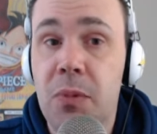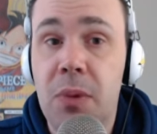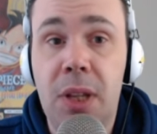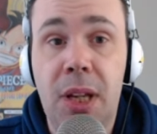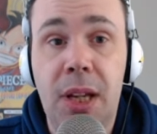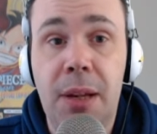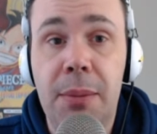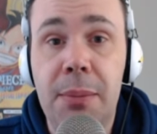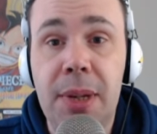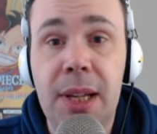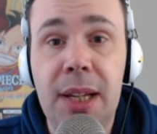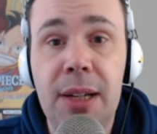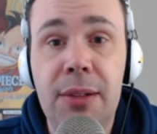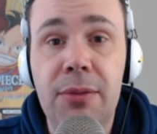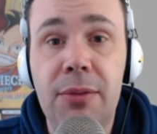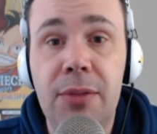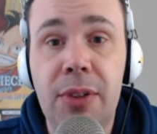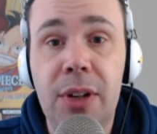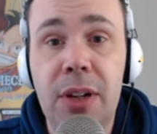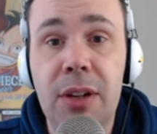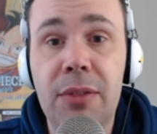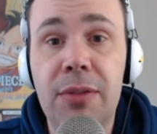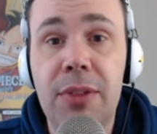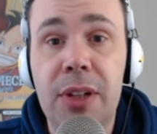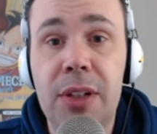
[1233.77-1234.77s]
I mean,
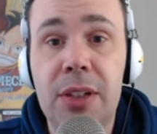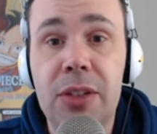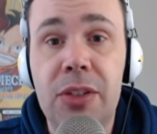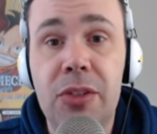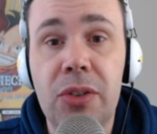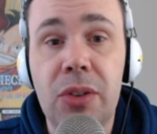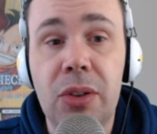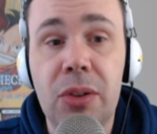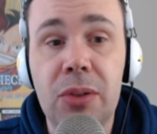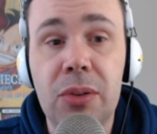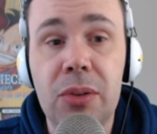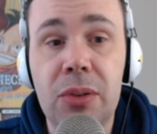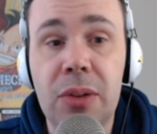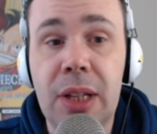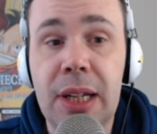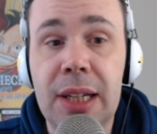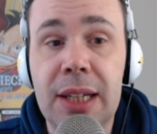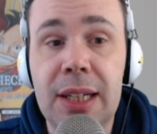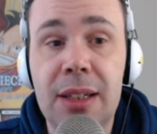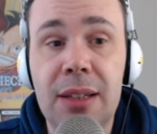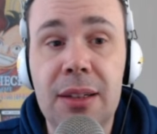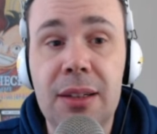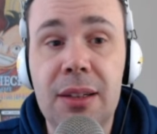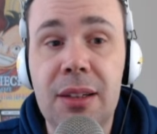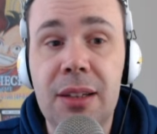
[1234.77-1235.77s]
very, very strong.
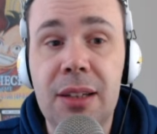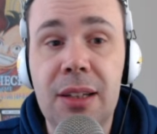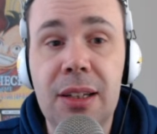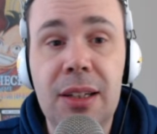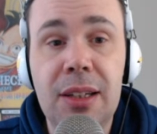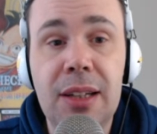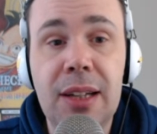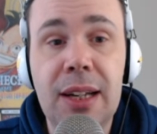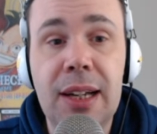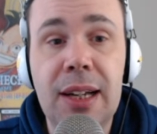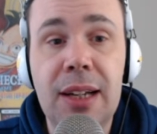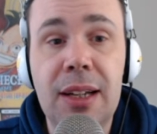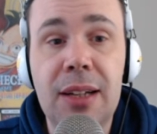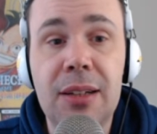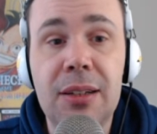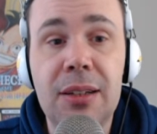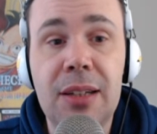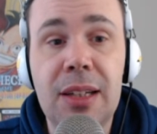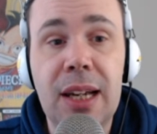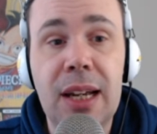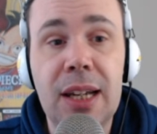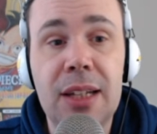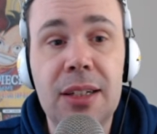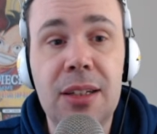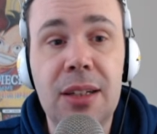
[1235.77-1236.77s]
Like, you can't
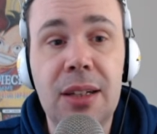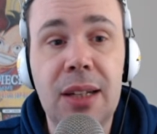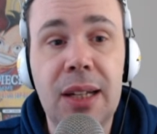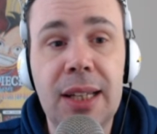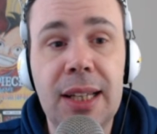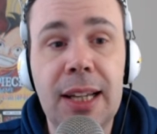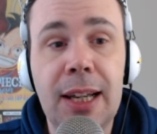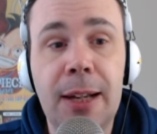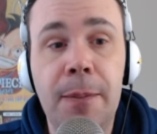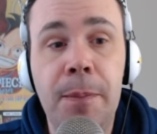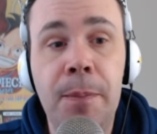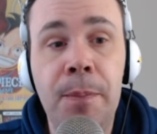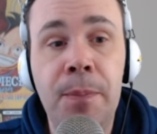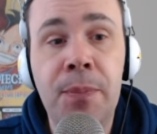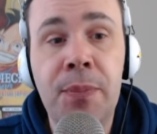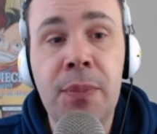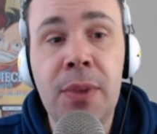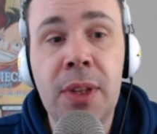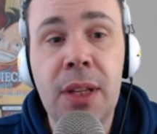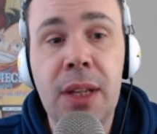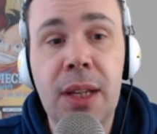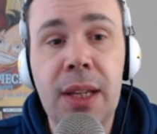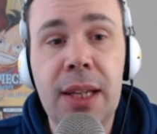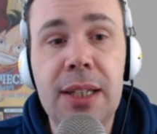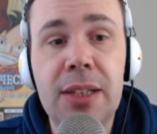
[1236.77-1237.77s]
deny that.
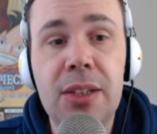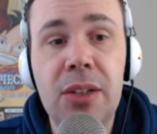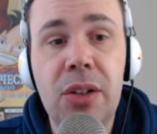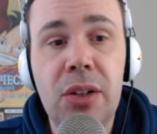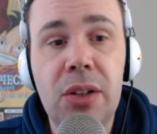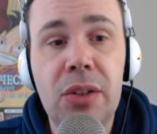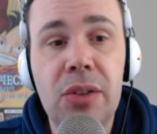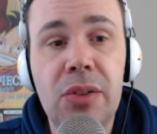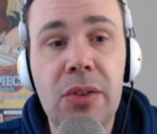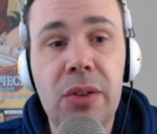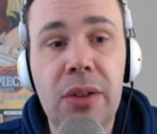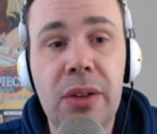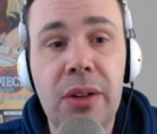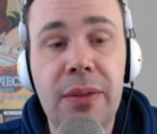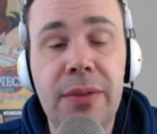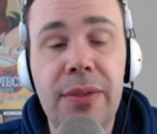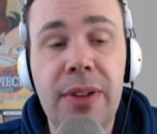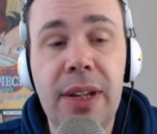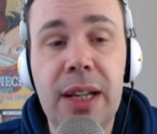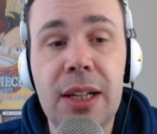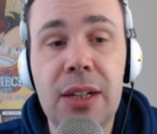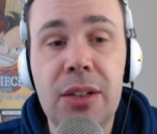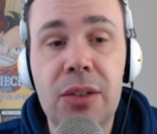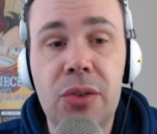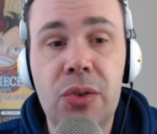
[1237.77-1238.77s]
It's got a trigger
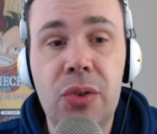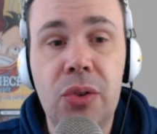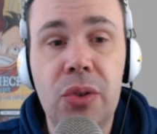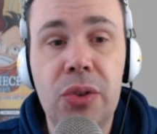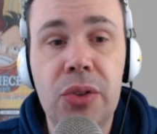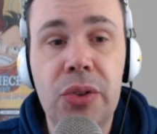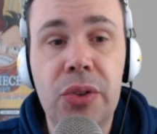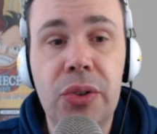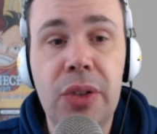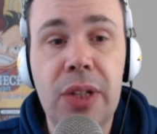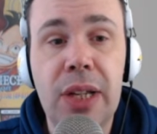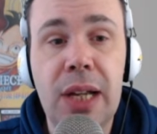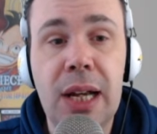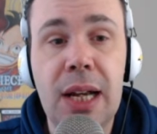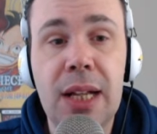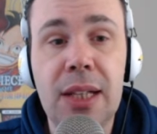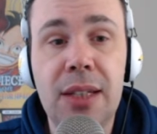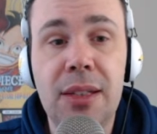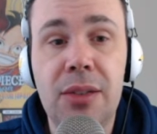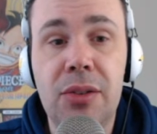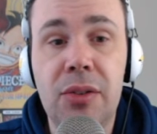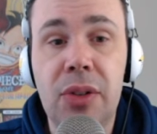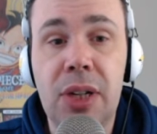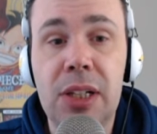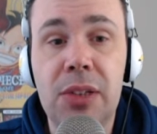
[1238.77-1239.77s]
effect. Draw 2
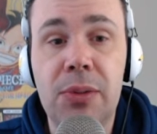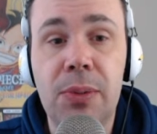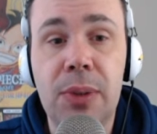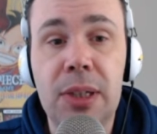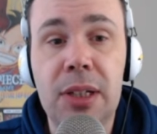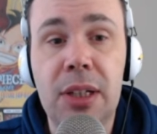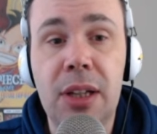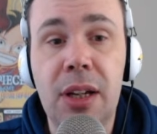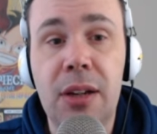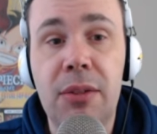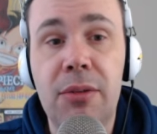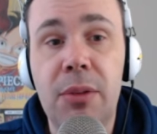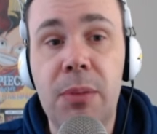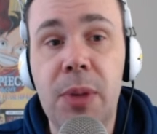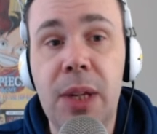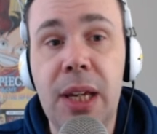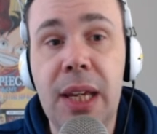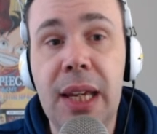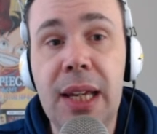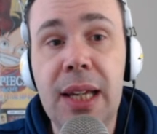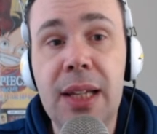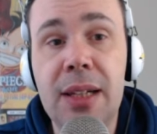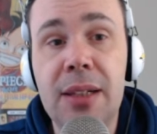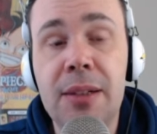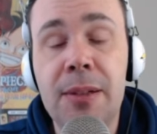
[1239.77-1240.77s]
cards, trash 1 card from your
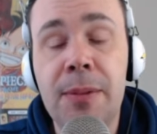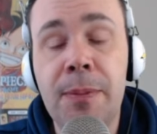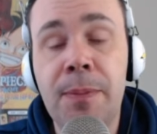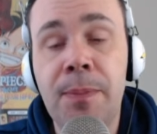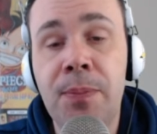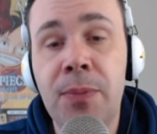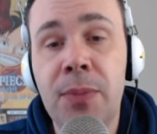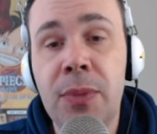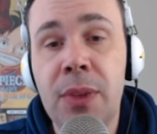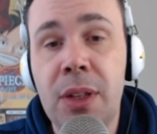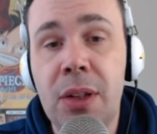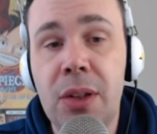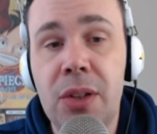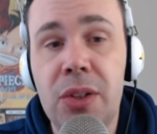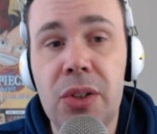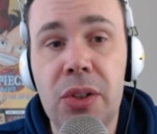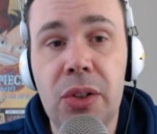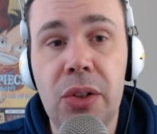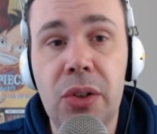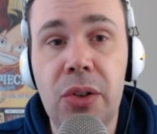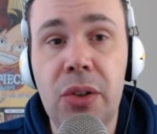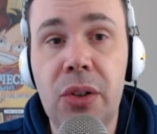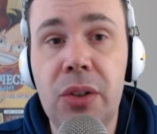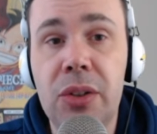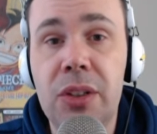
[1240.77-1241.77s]
hand.
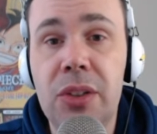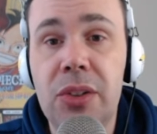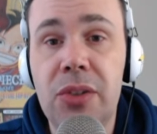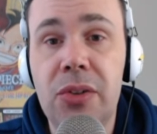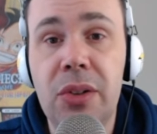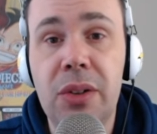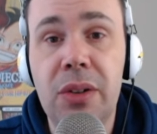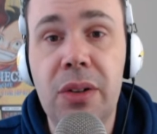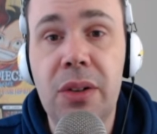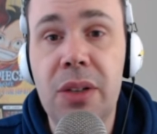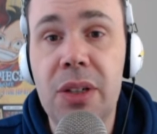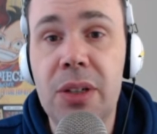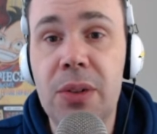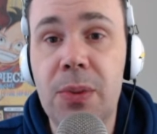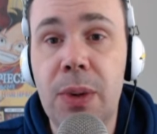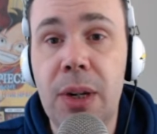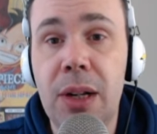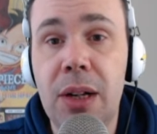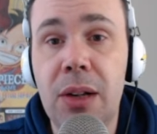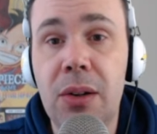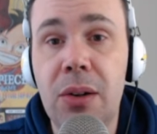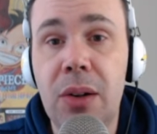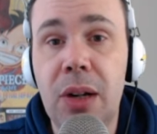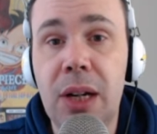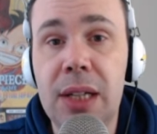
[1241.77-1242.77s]
So got the trigger as
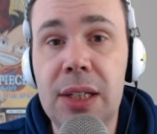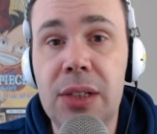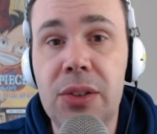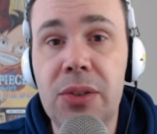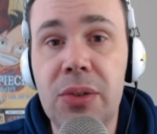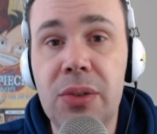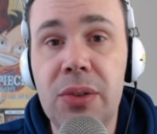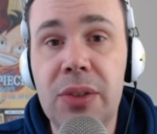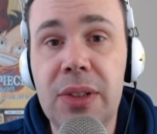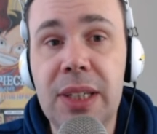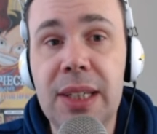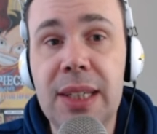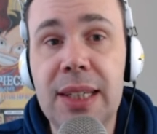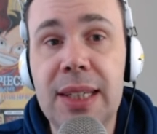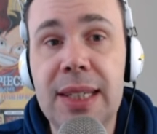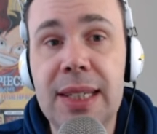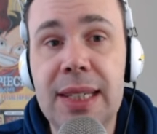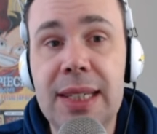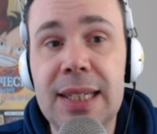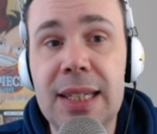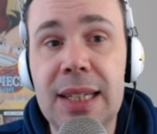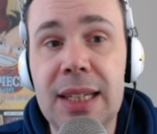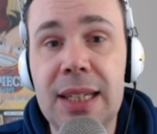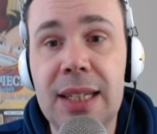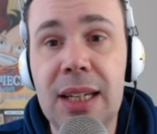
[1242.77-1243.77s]
well. I do think
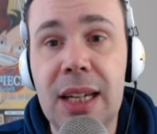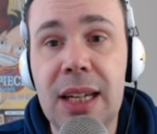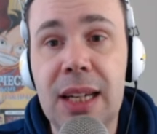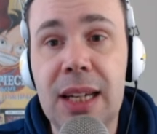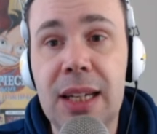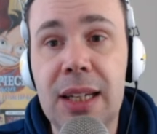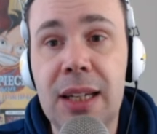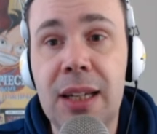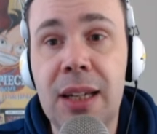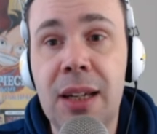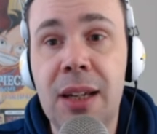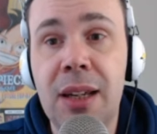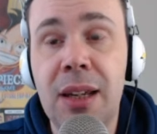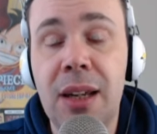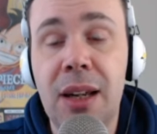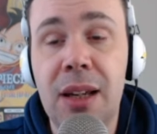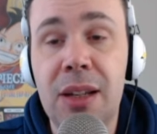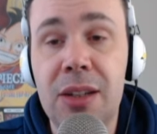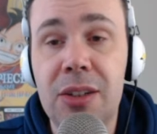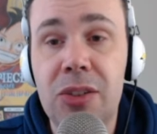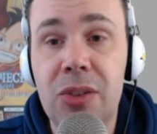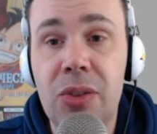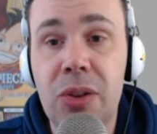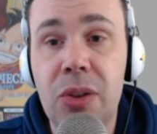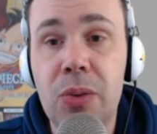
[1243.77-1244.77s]
this is a
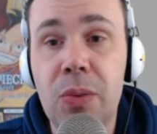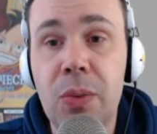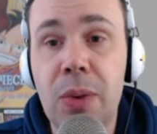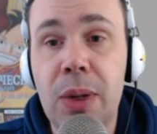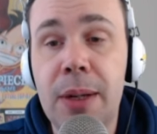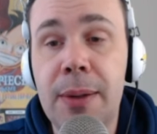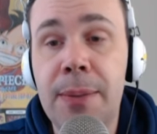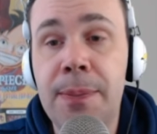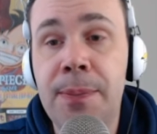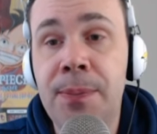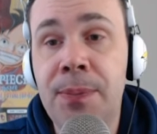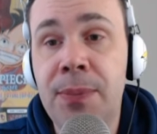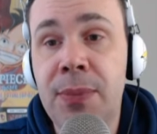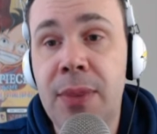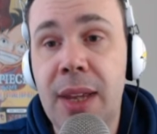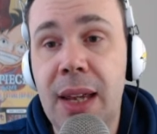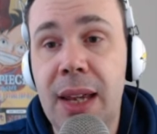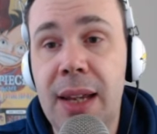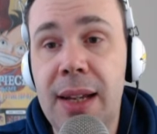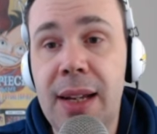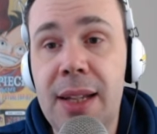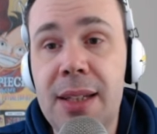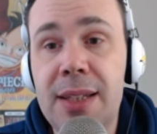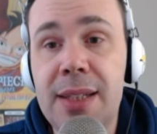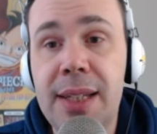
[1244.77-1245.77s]
strong one.
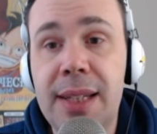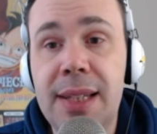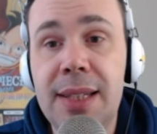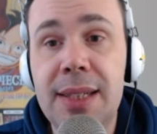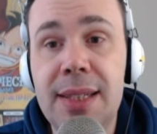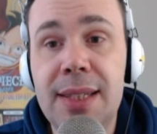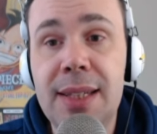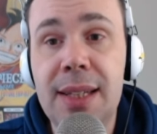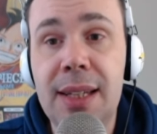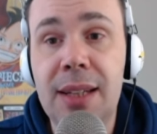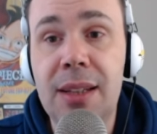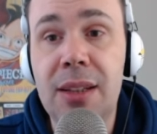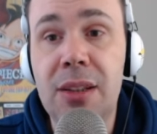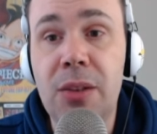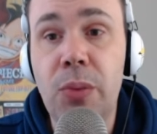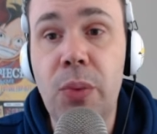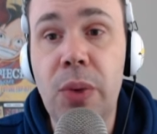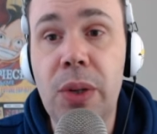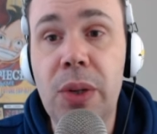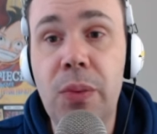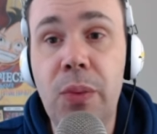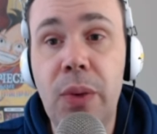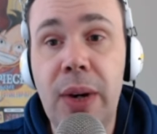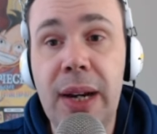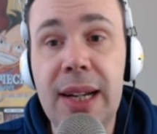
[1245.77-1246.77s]
And as you can see, the
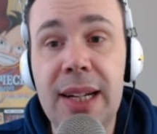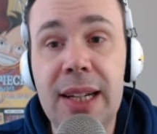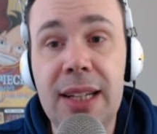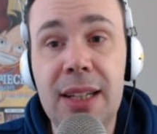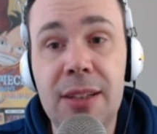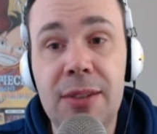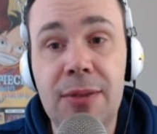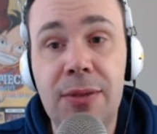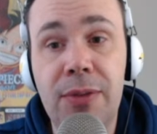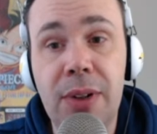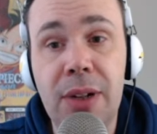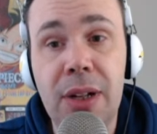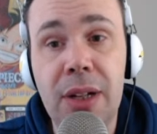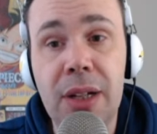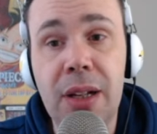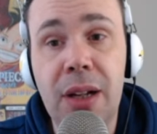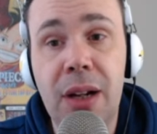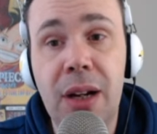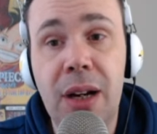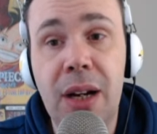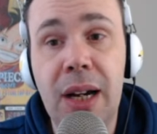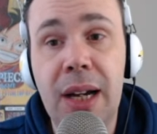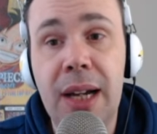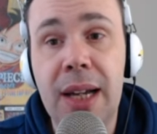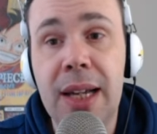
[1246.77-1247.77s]
win rate is very
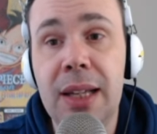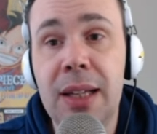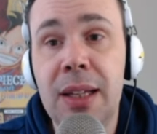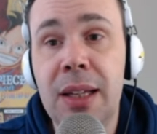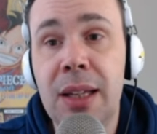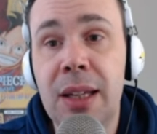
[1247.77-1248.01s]
high